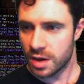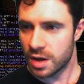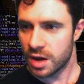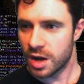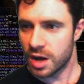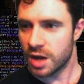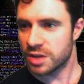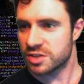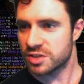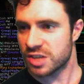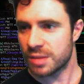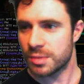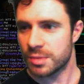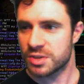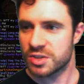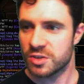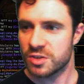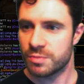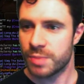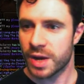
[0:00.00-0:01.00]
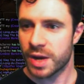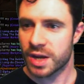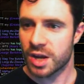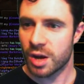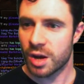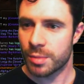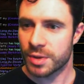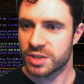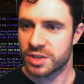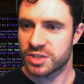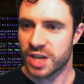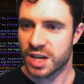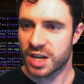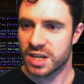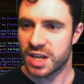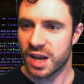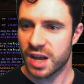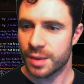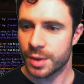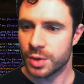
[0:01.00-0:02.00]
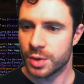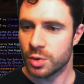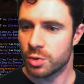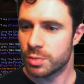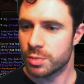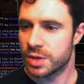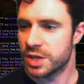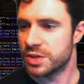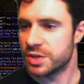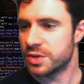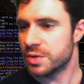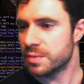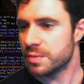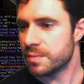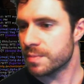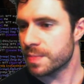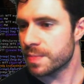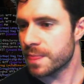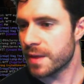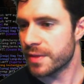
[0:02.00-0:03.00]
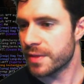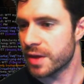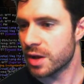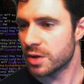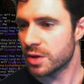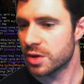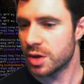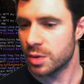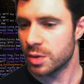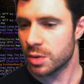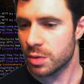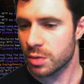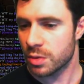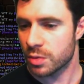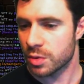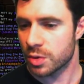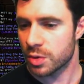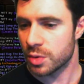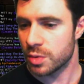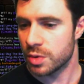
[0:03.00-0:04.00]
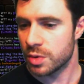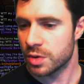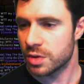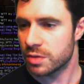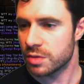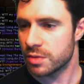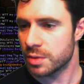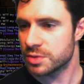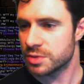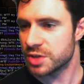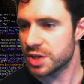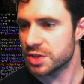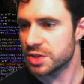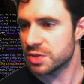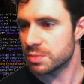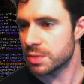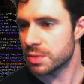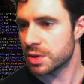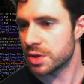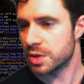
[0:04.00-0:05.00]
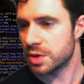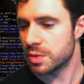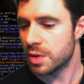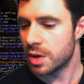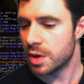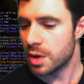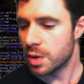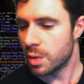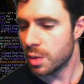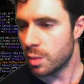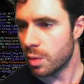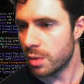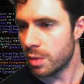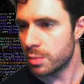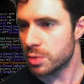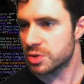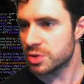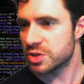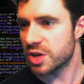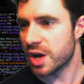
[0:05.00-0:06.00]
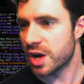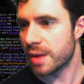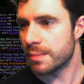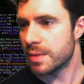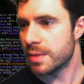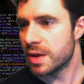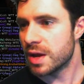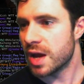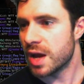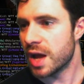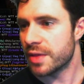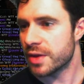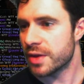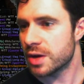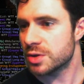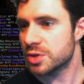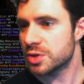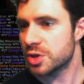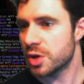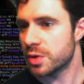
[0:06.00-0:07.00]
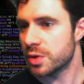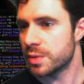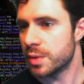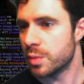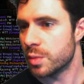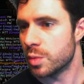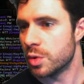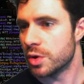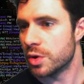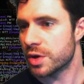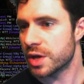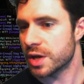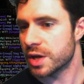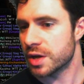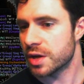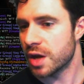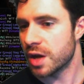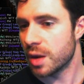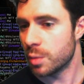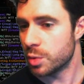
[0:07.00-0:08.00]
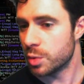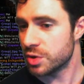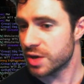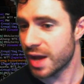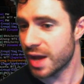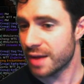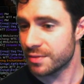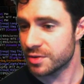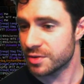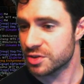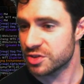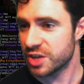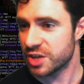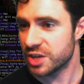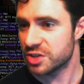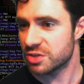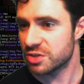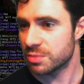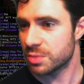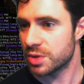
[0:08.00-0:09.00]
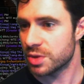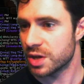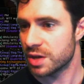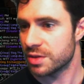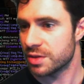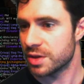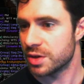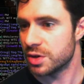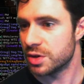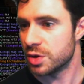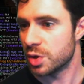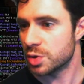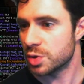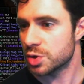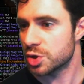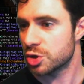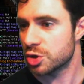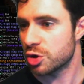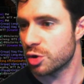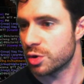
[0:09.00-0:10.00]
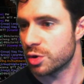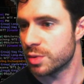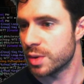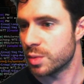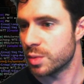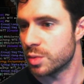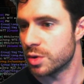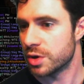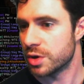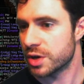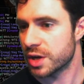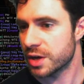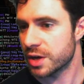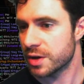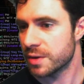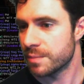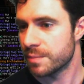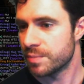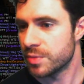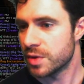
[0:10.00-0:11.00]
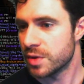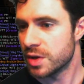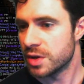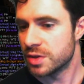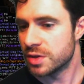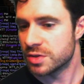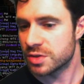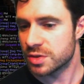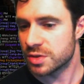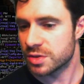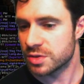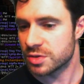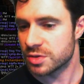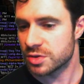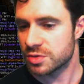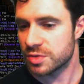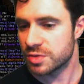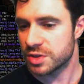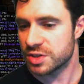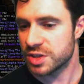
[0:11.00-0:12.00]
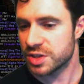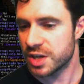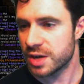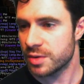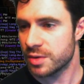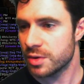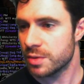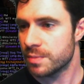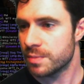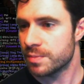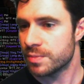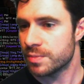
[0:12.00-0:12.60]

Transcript: I'll set myself back up exactly how I normally do, and then I'll go through the rotation with you one more time, and then I'll show you it working. I wouldn't ever say something and then not show you it working. So constricting arrow,